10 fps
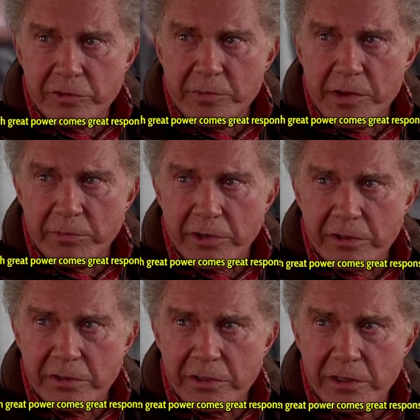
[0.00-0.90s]
Remember,
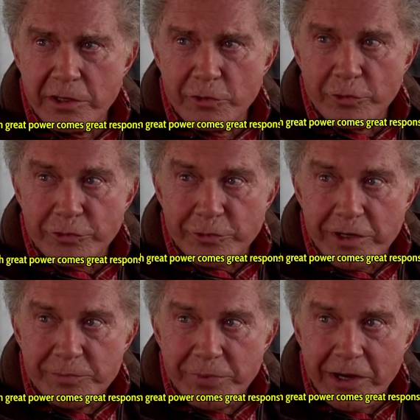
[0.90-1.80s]
with
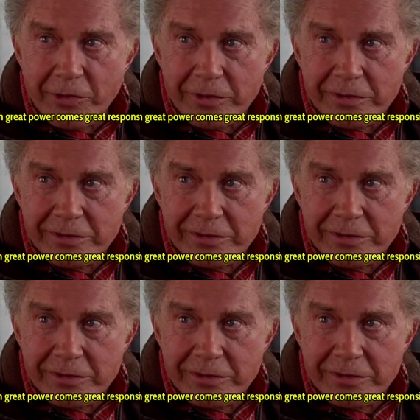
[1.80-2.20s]
great power